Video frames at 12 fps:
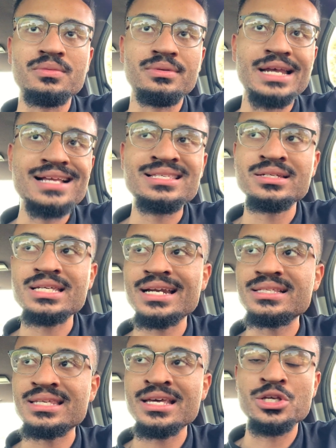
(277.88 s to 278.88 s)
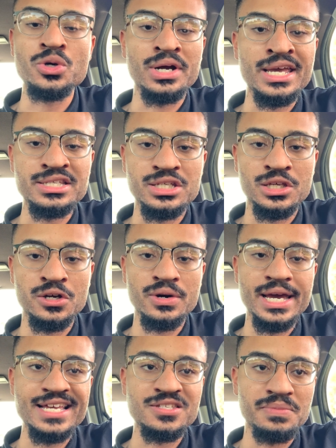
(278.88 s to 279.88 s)
9 times out of 10, you're an insecure
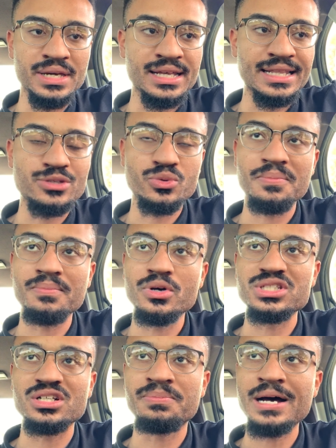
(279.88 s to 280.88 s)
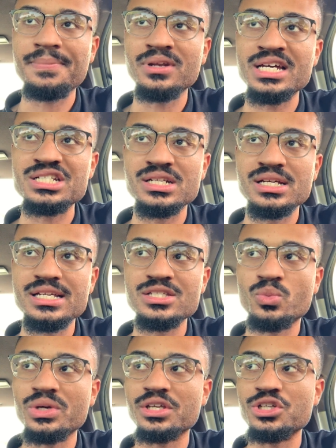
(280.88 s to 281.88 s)
ass being. That's what most of the population is.
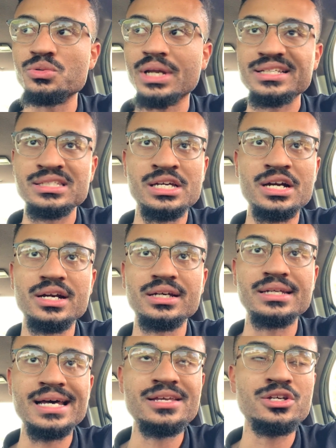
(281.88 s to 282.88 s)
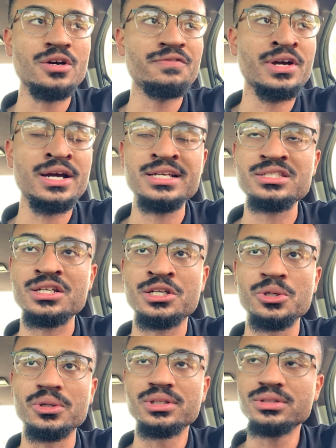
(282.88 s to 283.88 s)
Whether you like to hear it or not, you're very
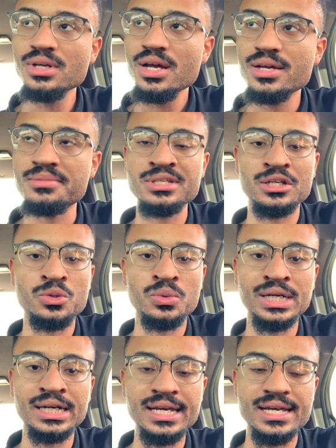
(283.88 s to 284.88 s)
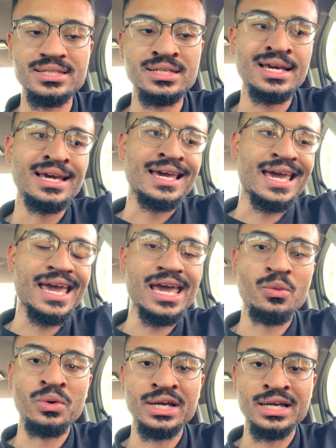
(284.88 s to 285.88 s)
insecure. I'm telling you what it is.
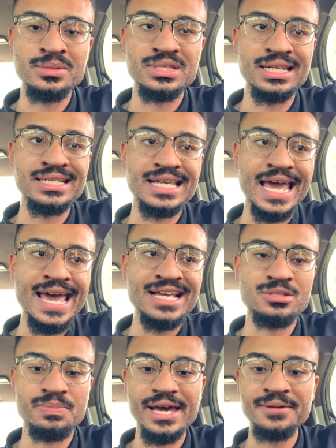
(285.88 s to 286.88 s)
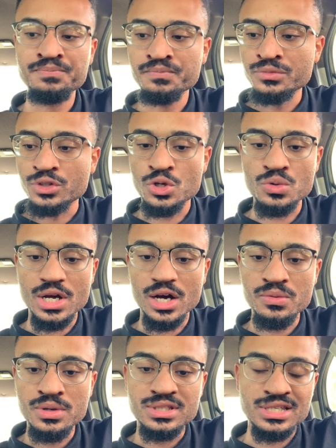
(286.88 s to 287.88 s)
And when it comes to this aspect, you
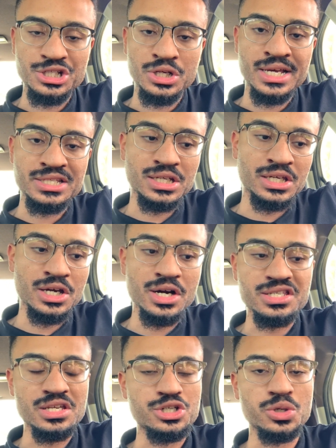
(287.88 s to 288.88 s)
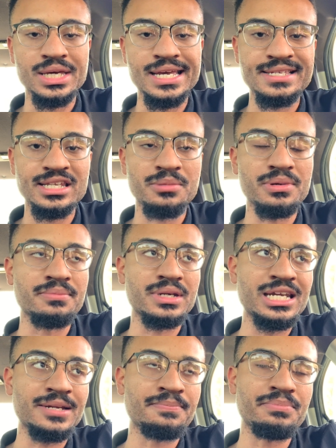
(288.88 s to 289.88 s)
know, since you're insecure, since you could easily
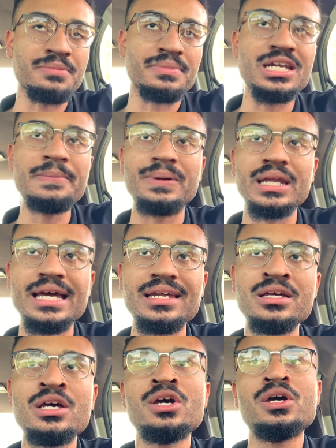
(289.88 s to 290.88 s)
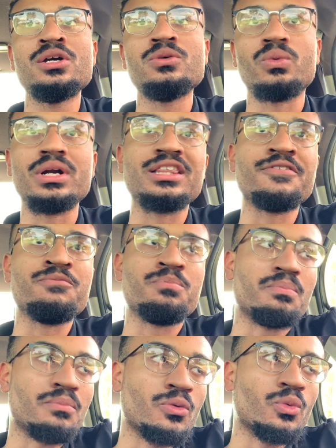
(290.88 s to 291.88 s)
be manipulated, one of
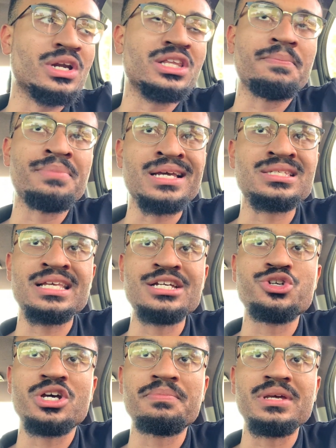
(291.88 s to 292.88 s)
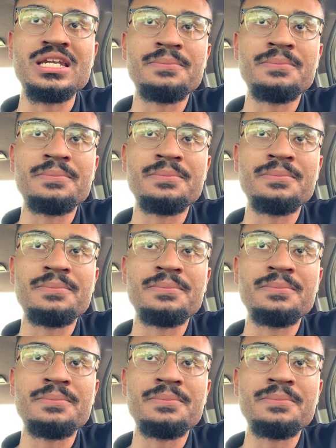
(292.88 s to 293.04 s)
the biggest things you could be